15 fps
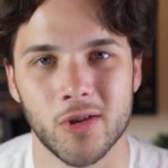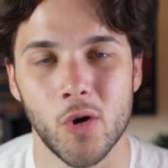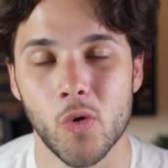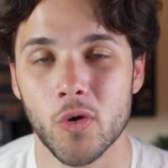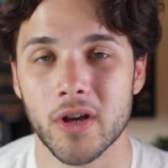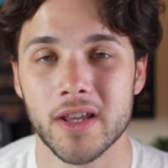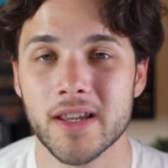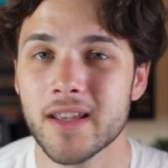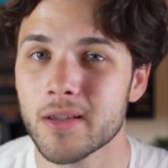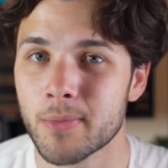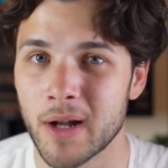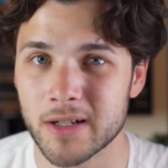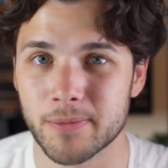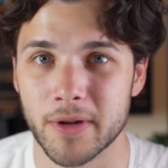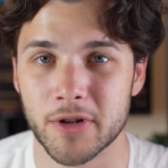So it is
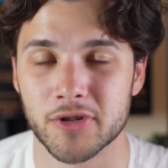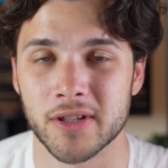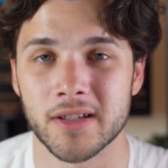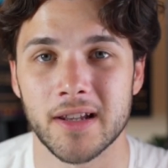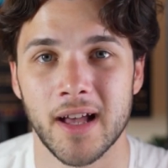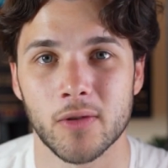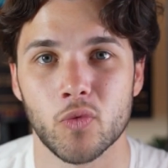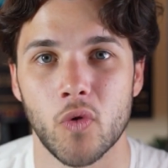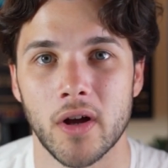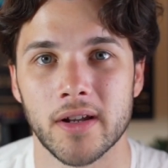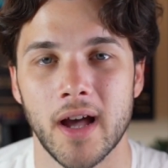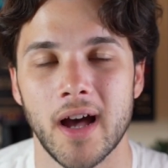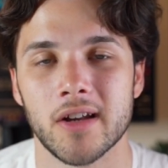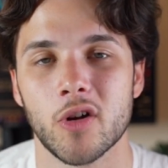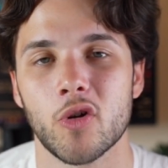much better than the last
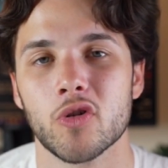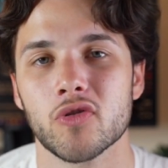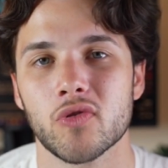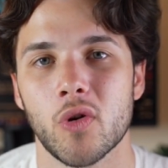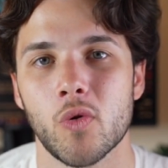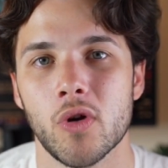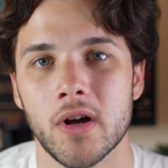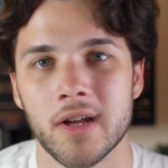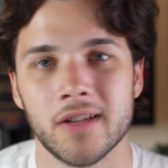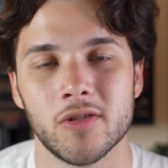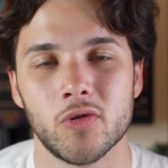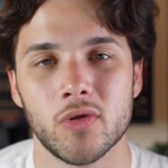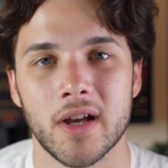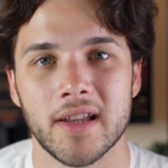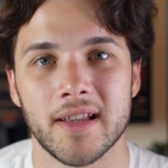one and also
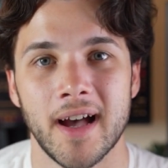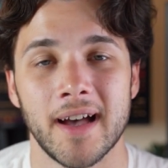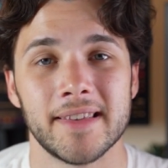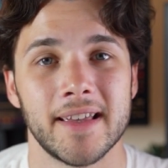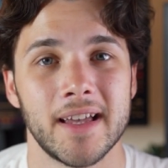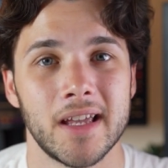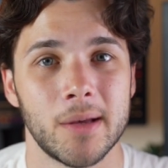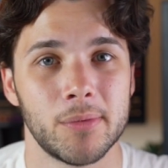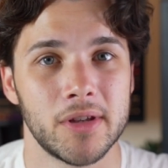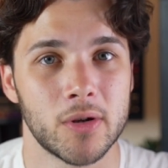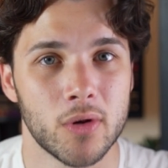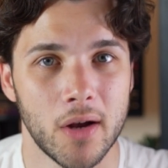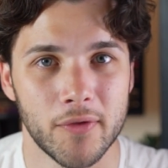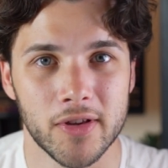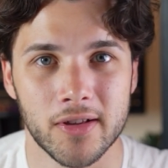since you get an AMD
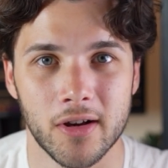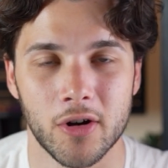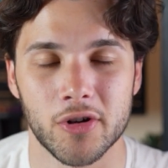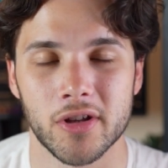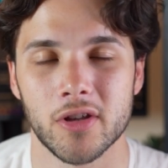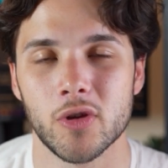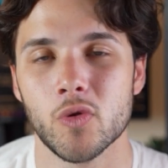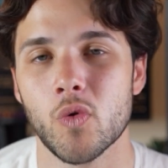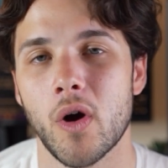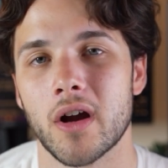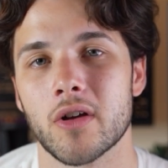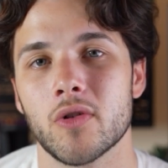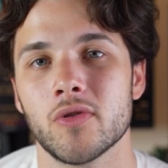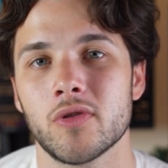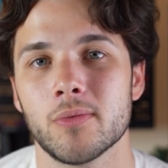graphics card, you
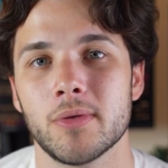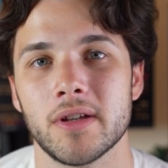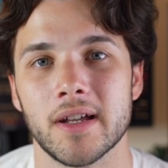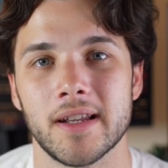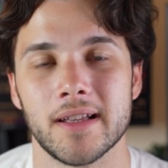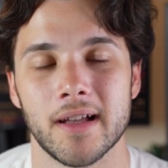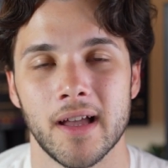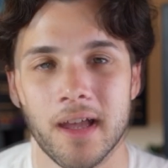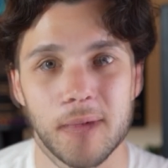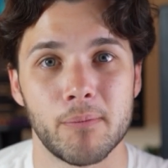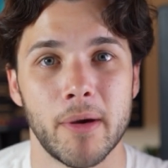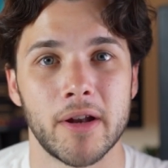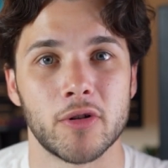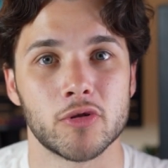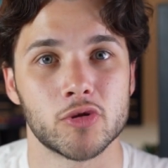are going to be getting a
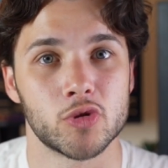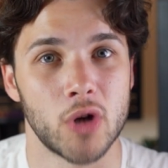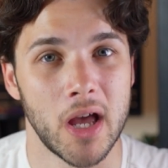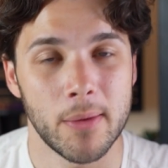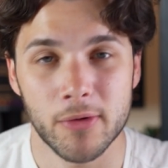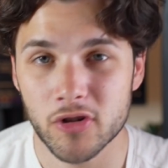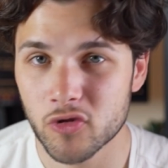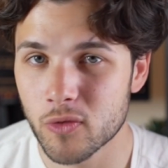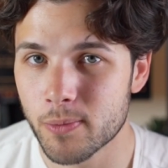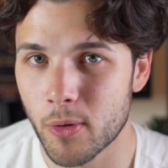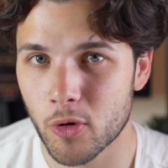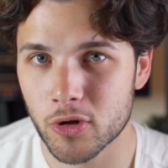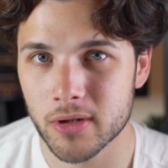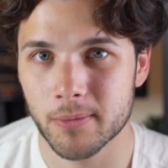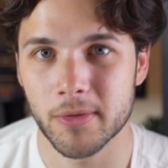better driver
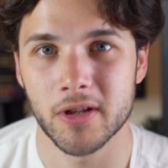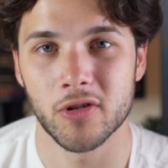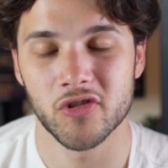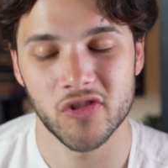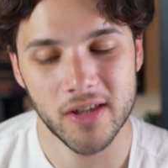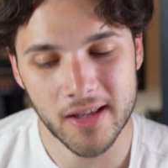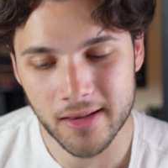support because